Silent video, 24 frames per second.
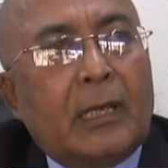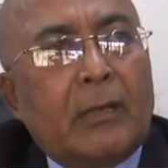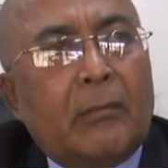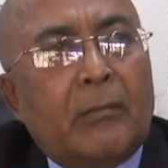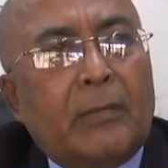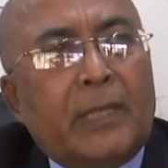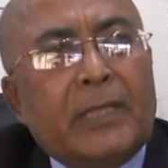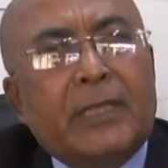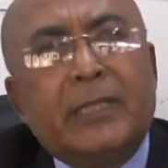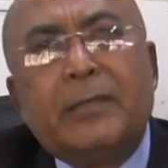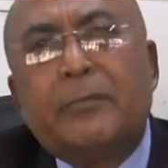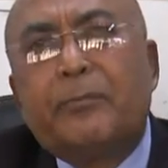
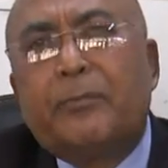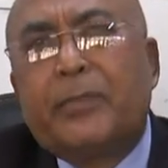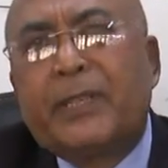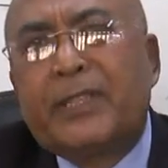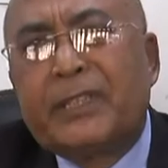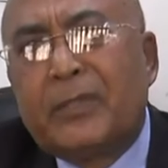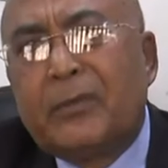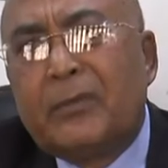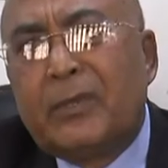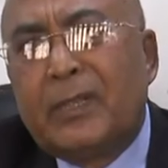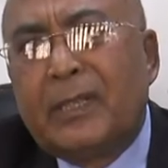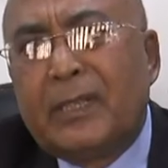But in
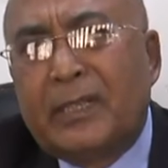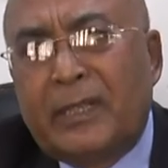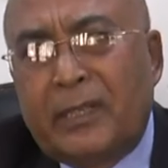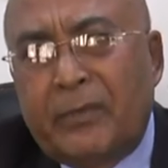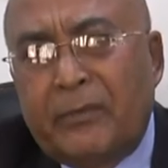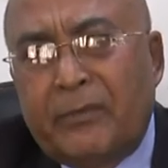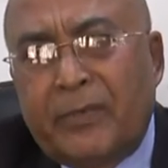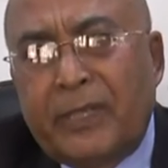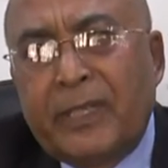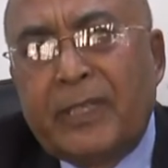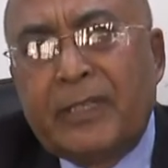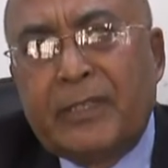particular
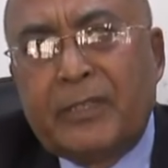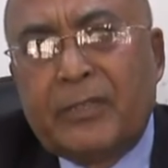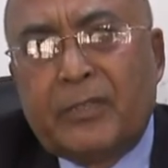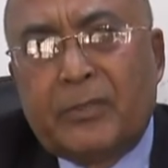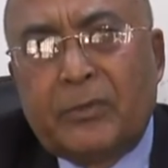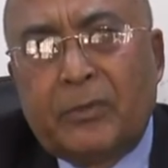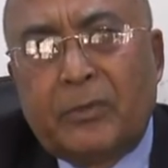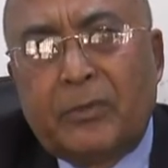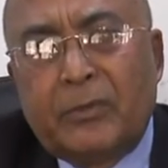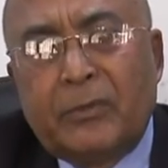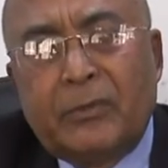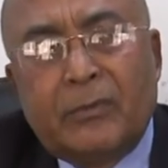reference
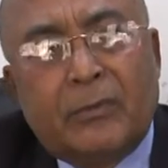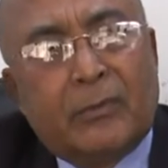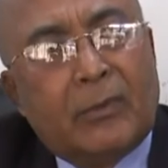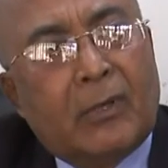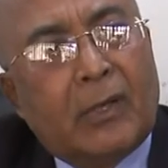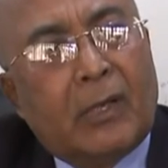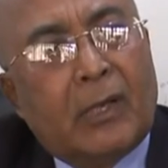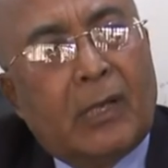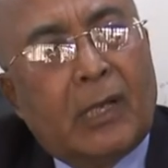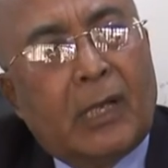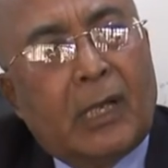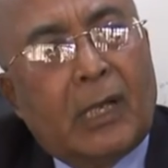to
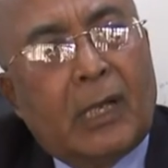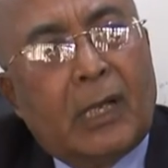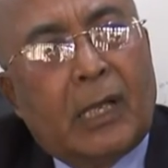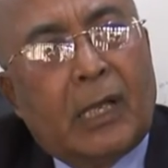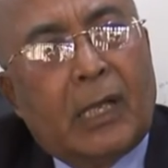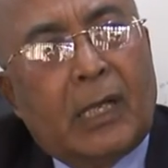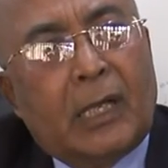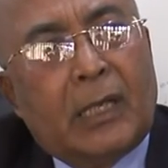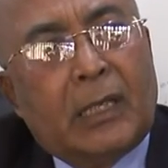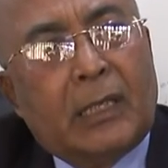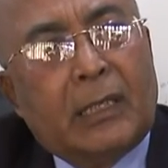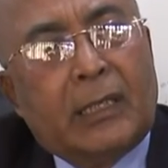
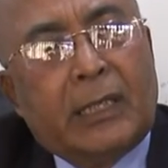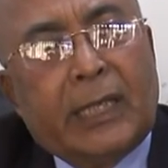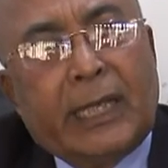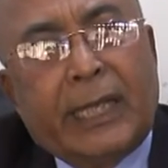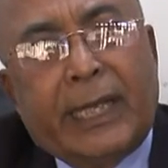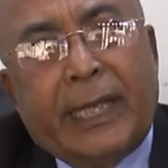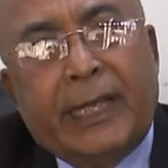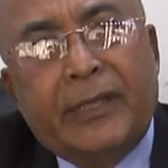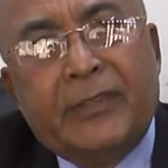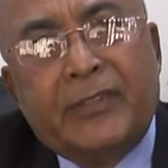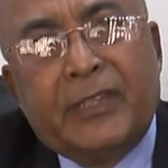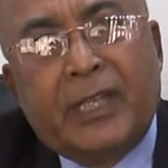uh,
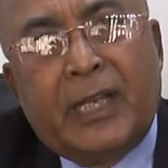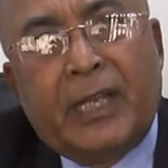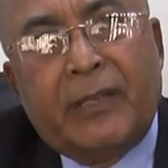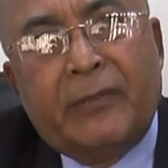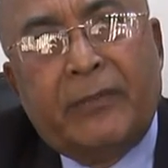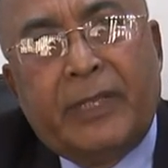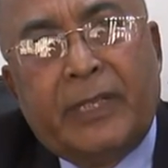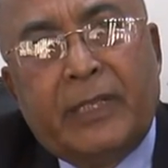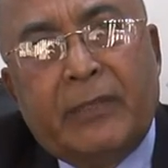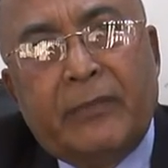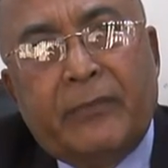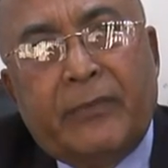the HIV
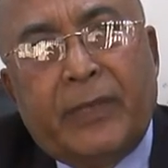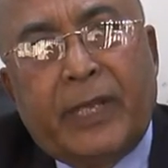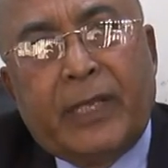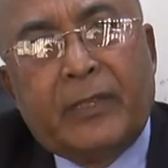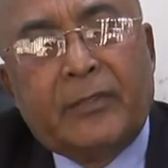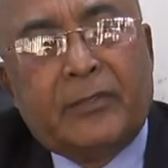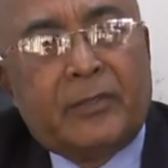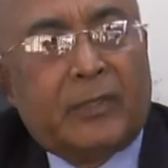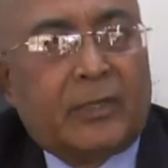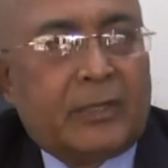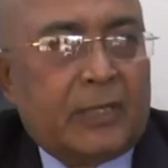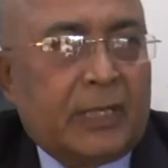
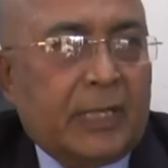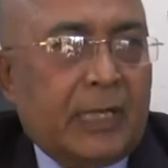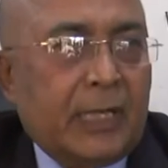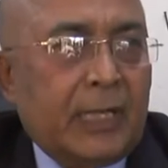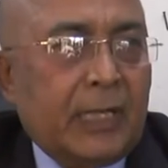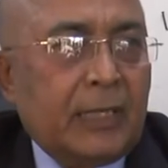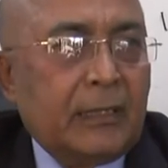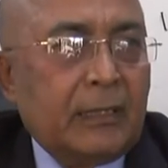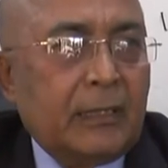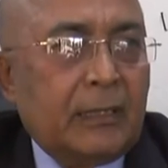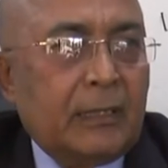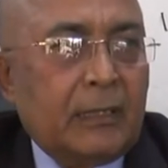infection
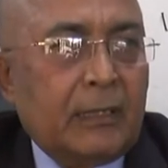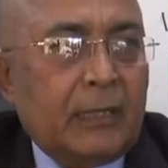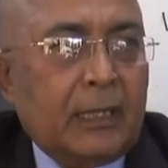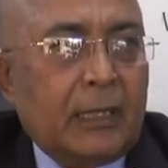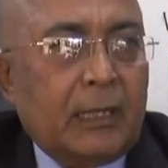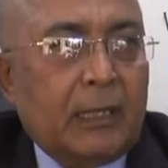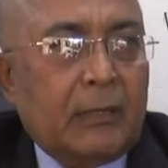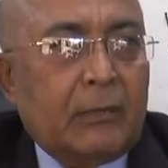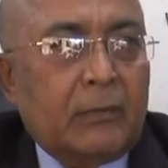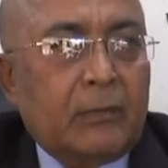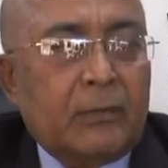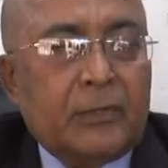and
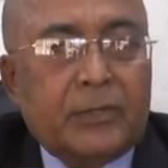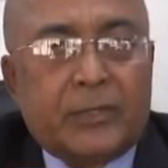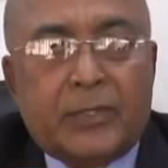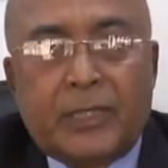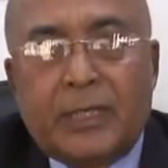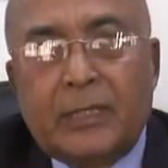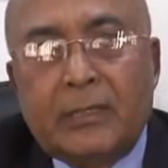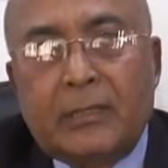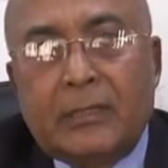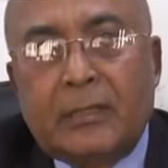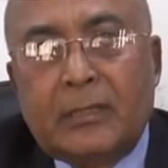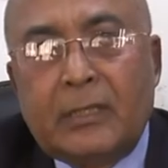uh, which
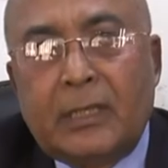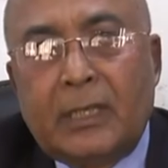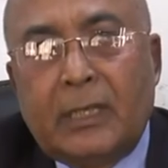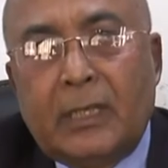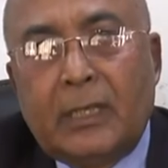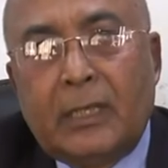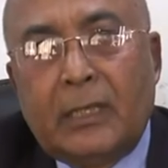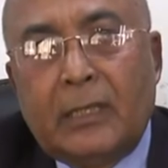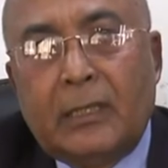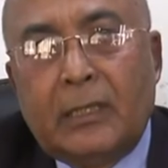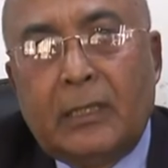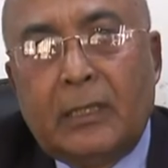is
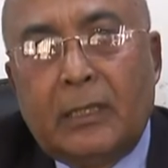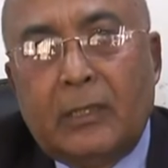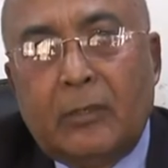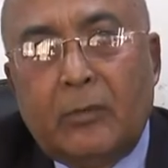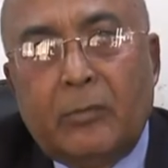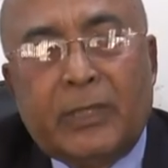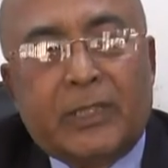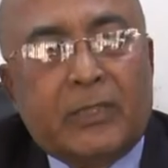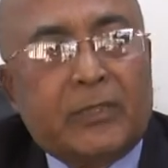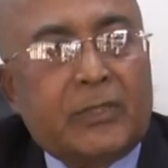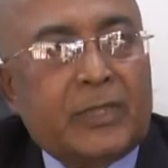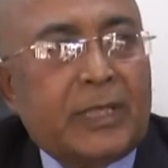in
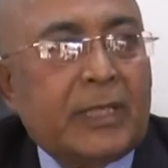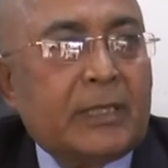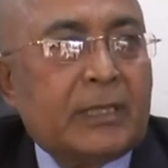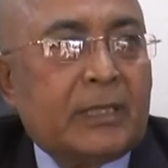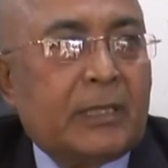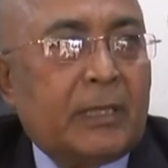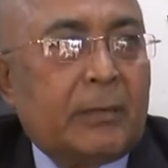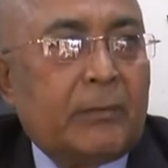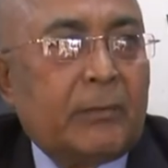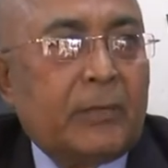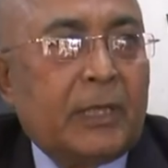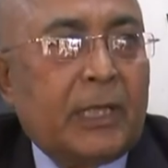human
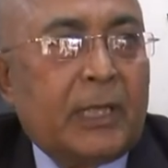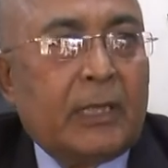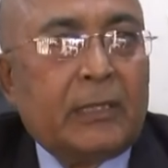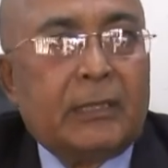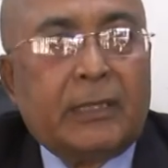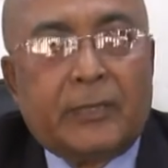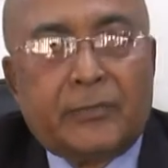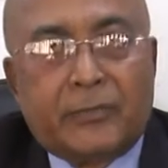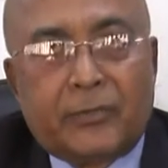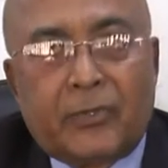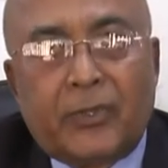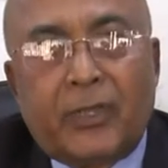system and
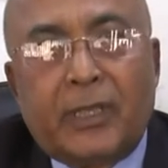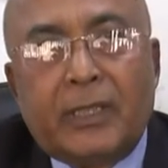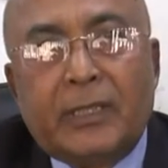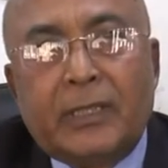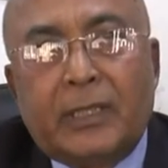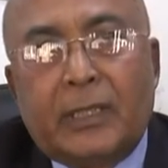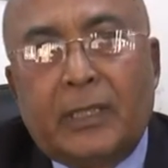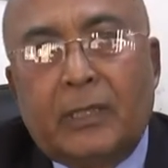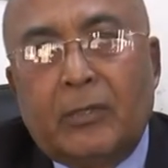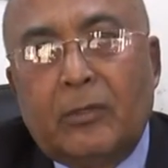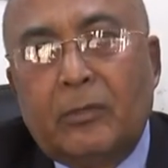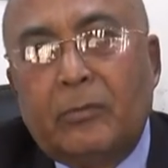destroying
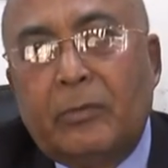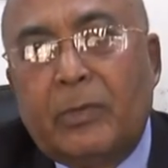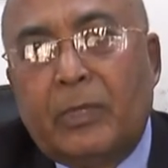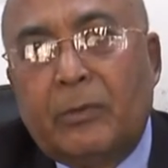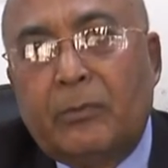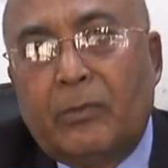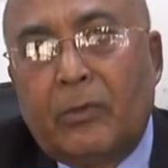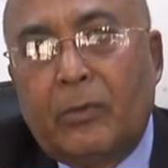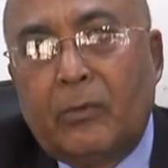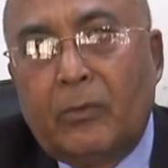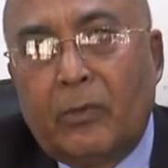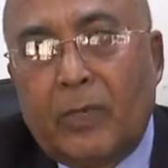the human
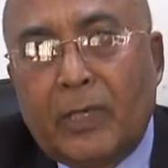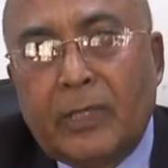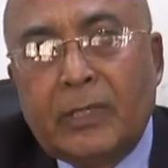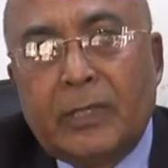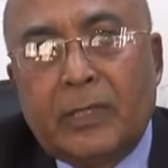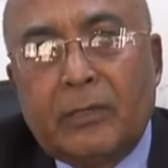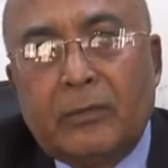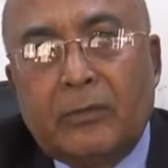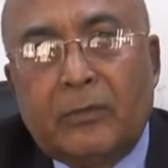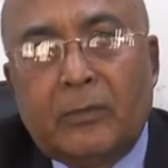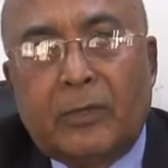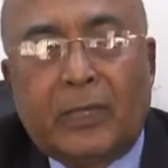from one
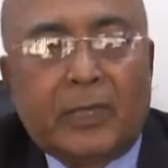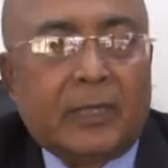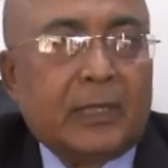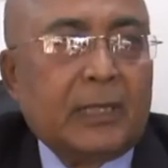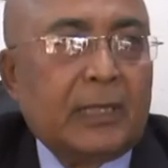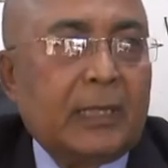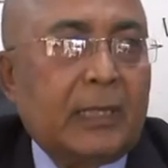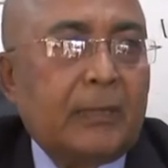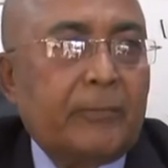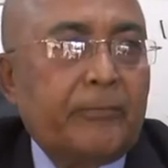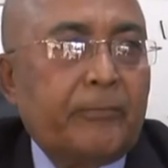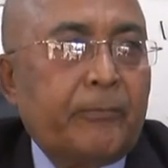into another.